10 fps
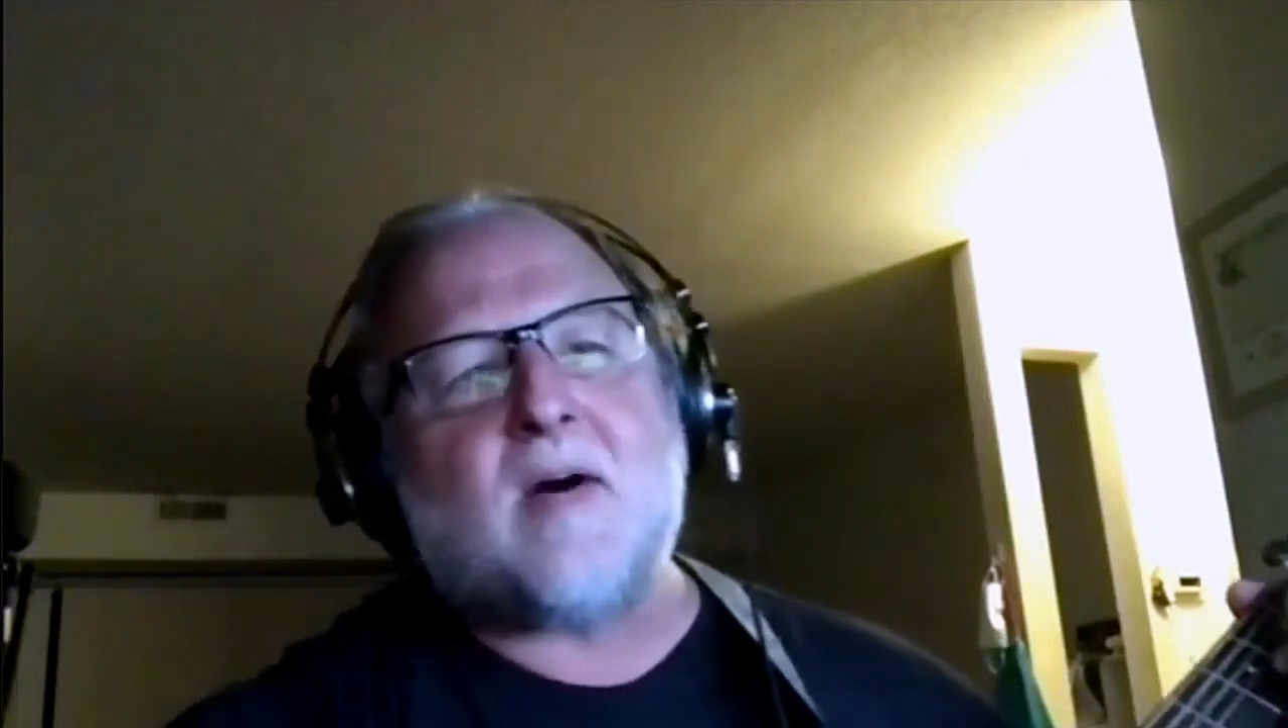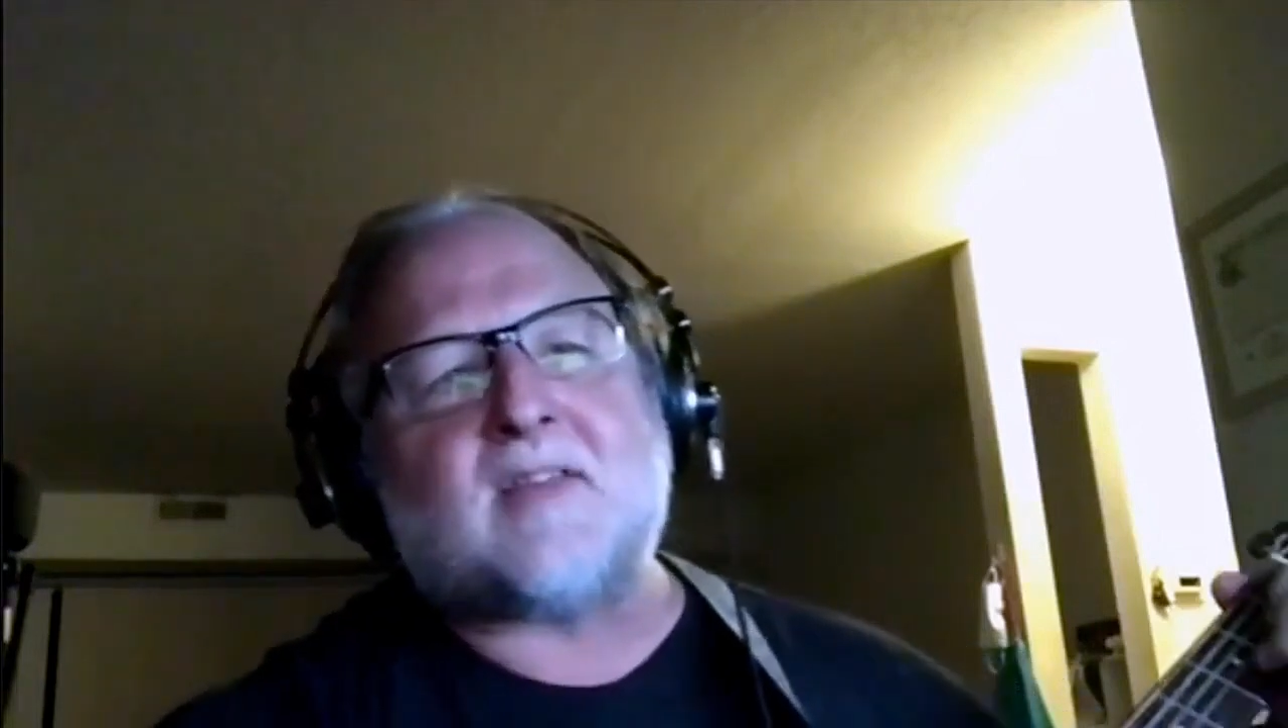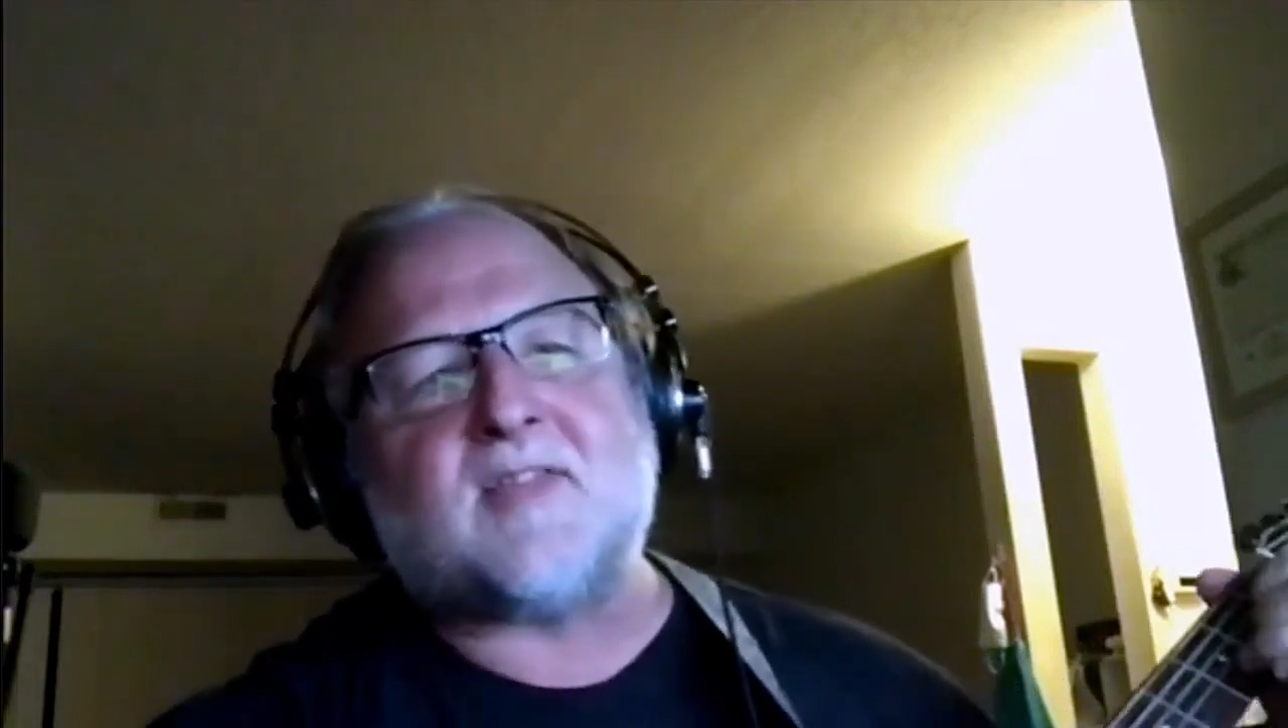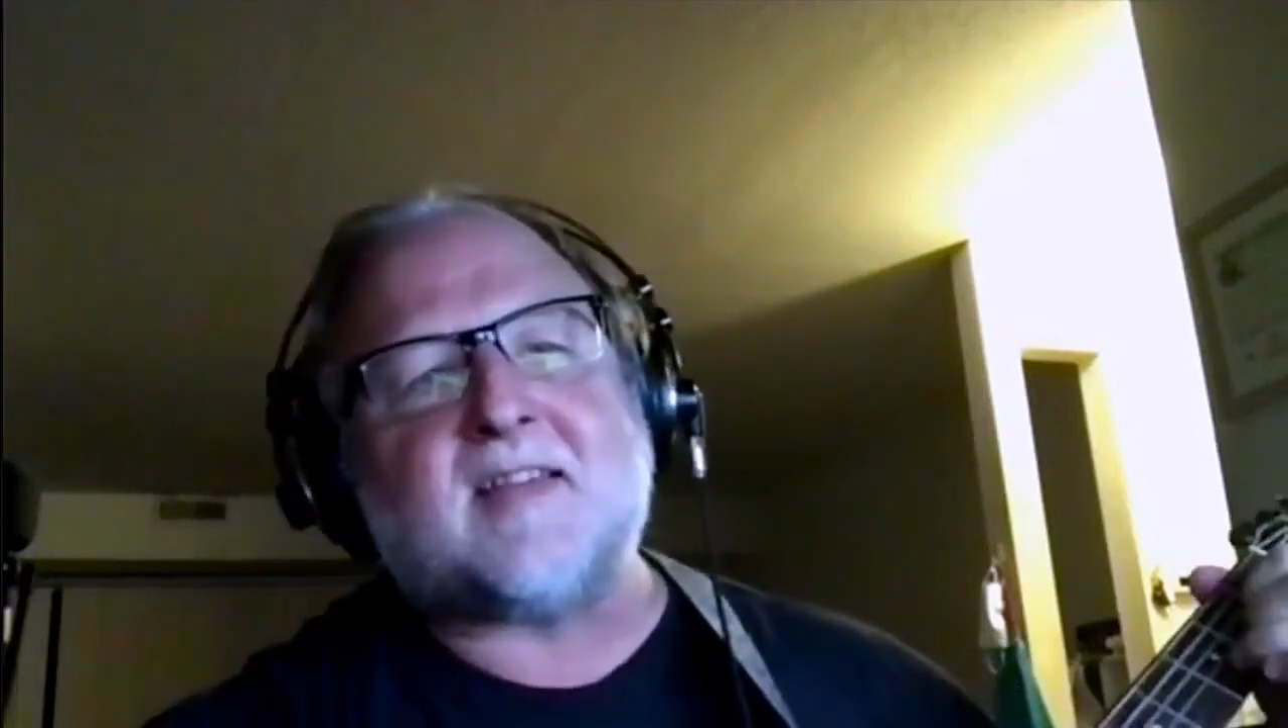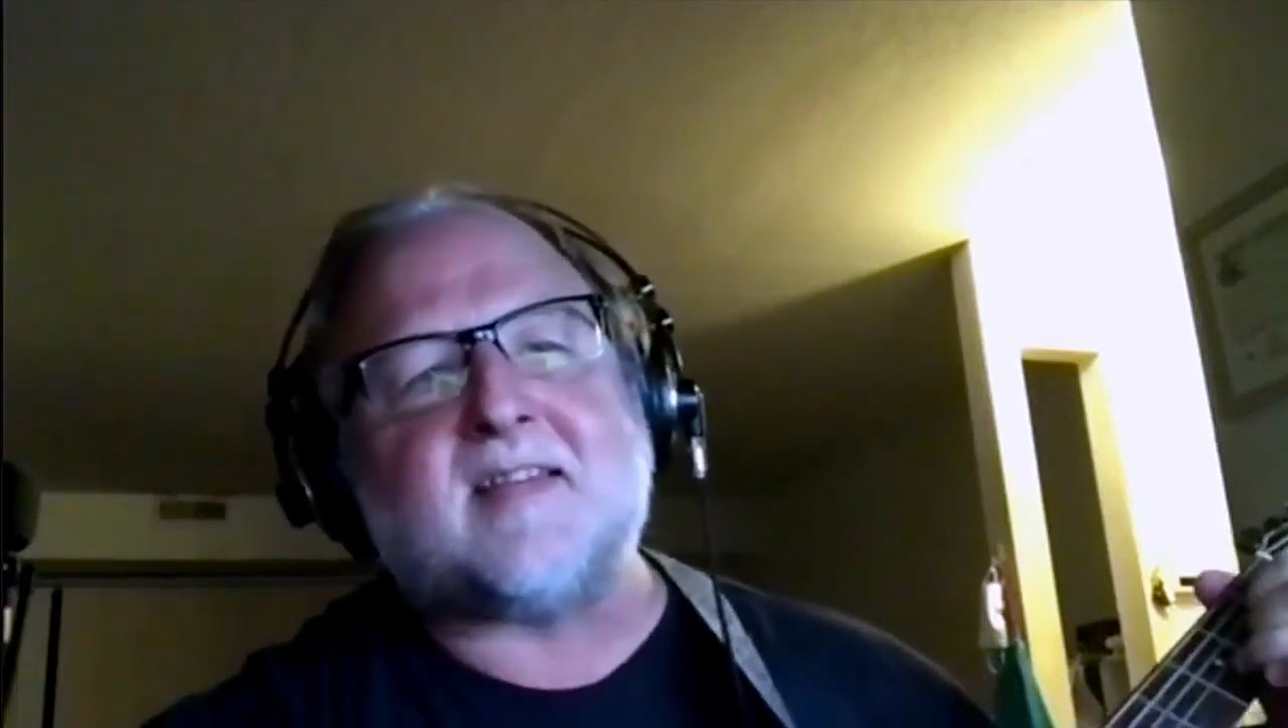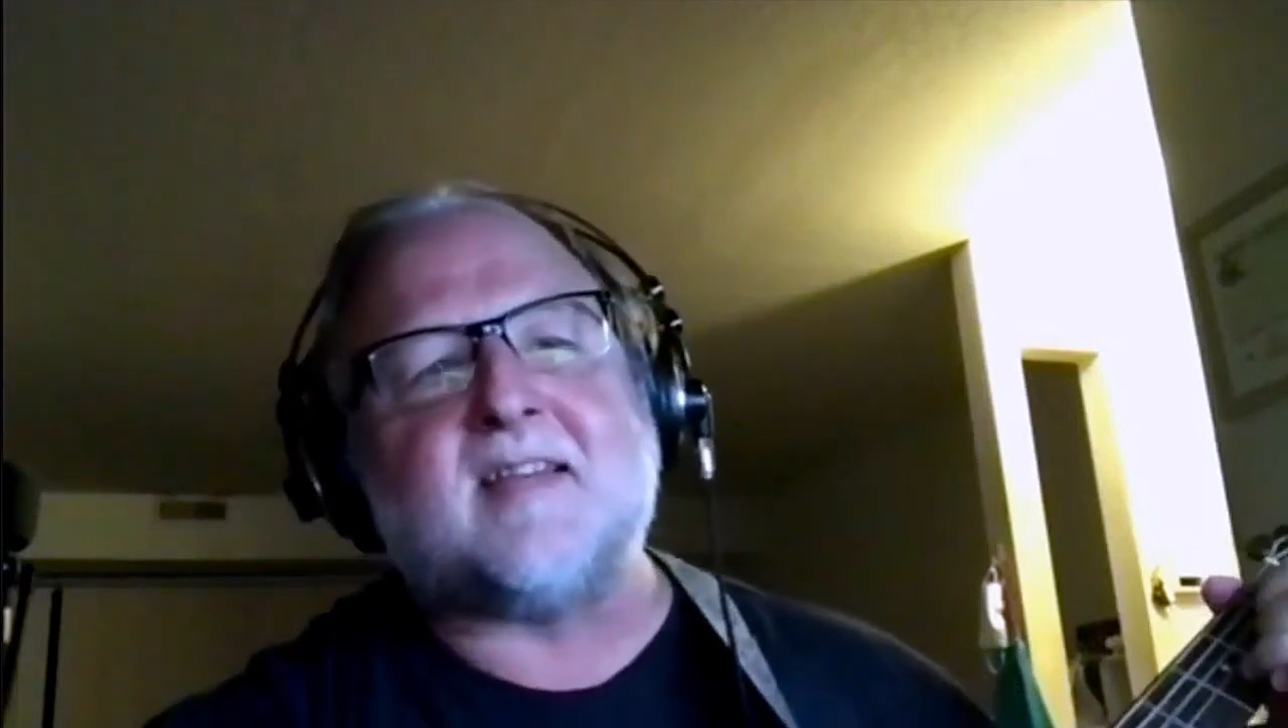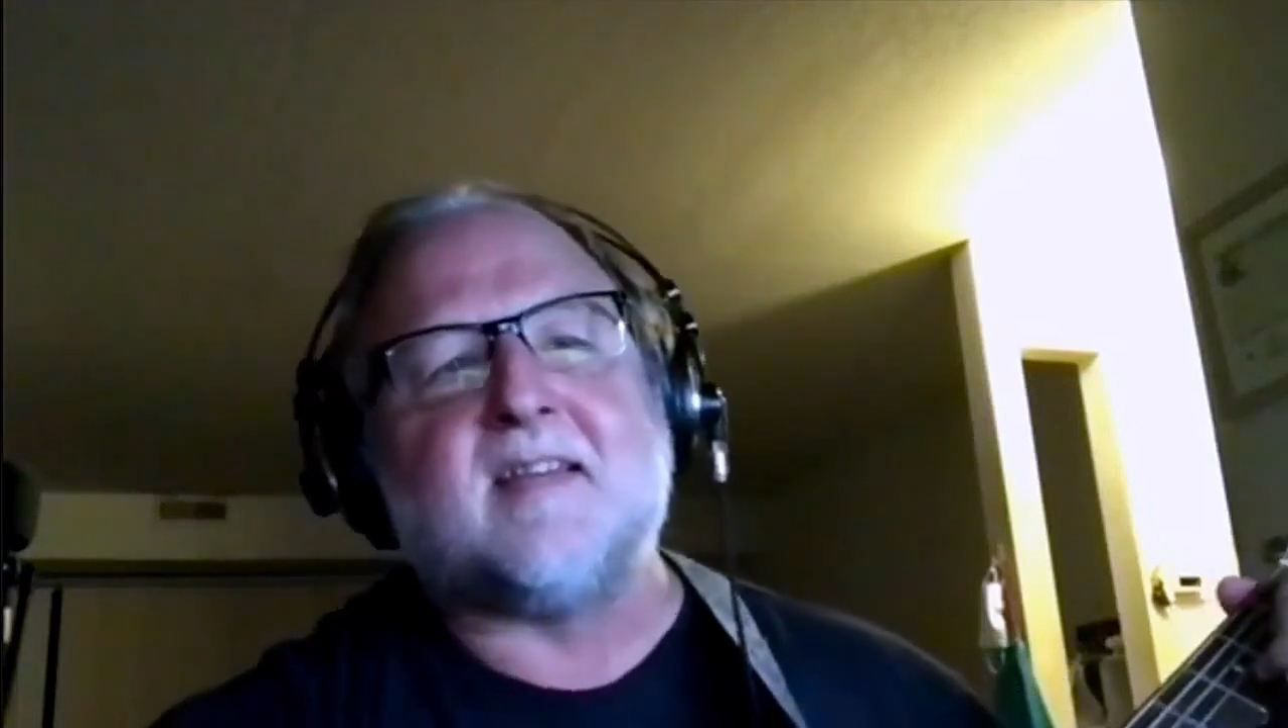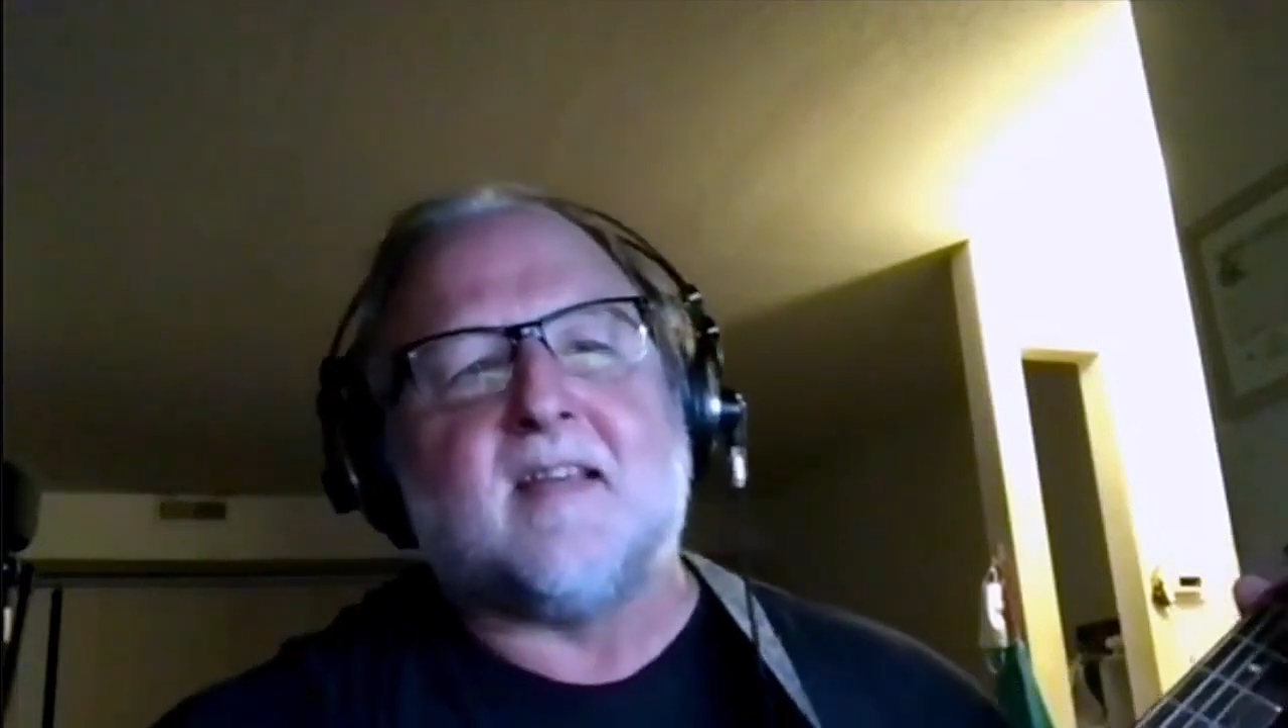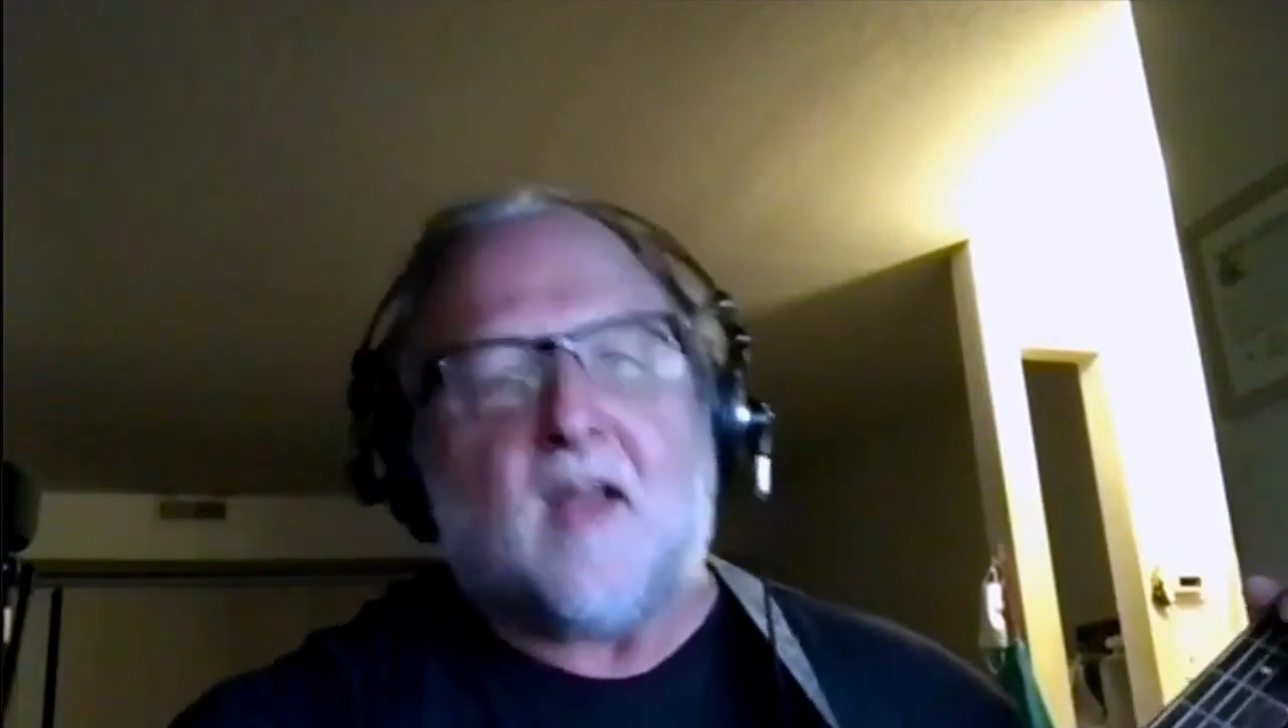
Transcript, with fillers: what's it.